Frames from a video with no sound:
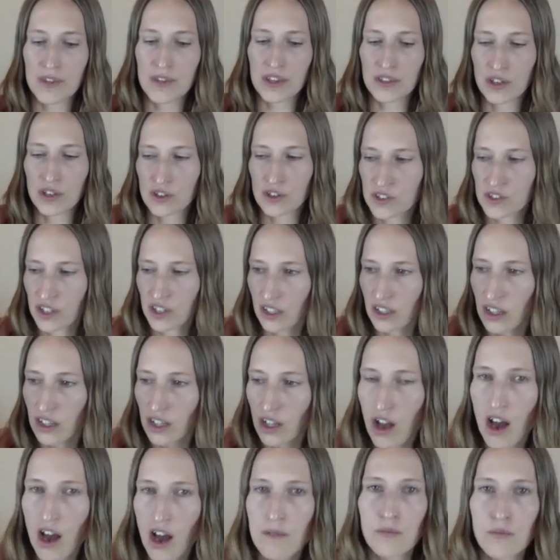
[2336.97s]
There's a
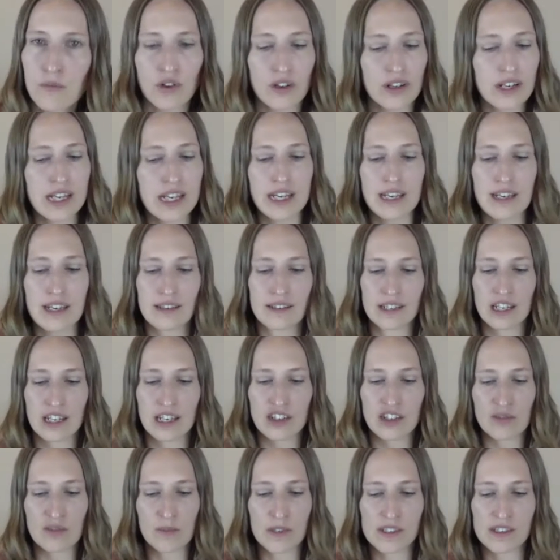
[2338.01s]
lot more ease in
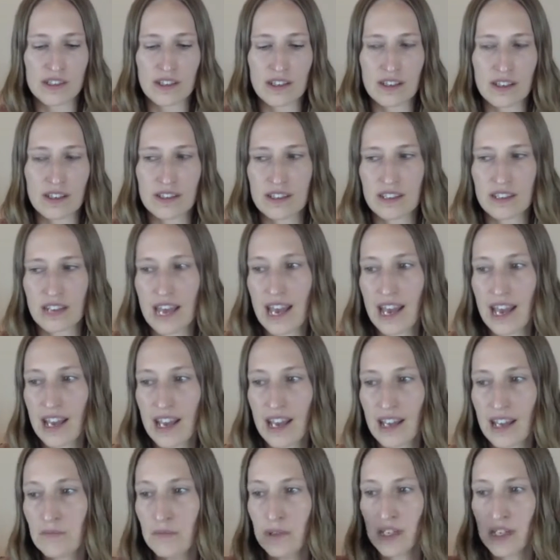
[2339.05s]
your business.
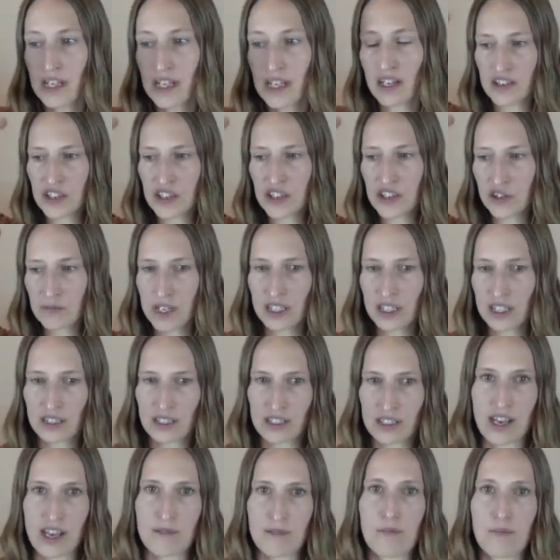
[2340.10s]
And because you're being
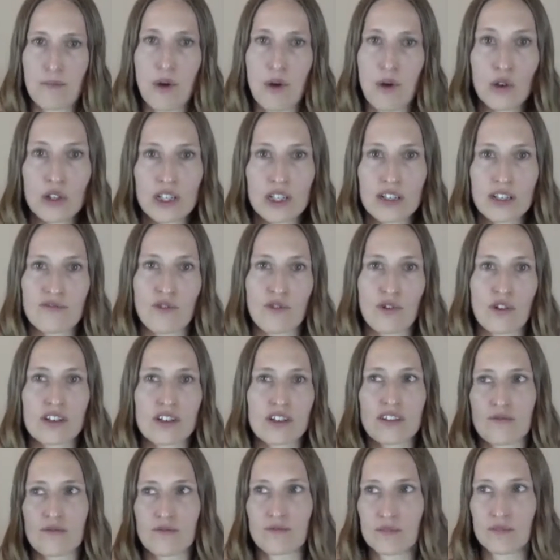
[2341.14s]
this like potent force
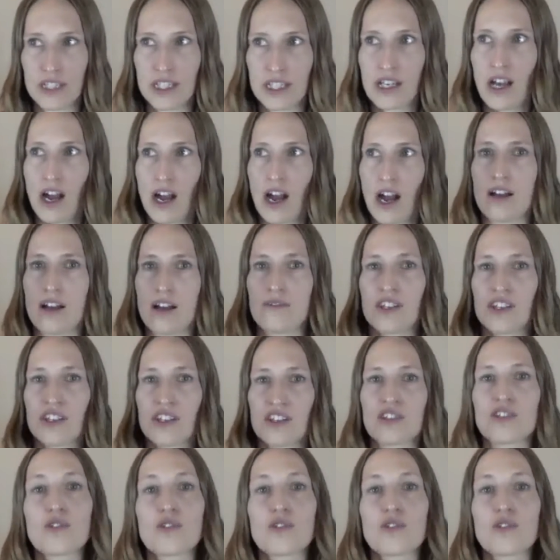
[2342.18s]
of, yeah, this is who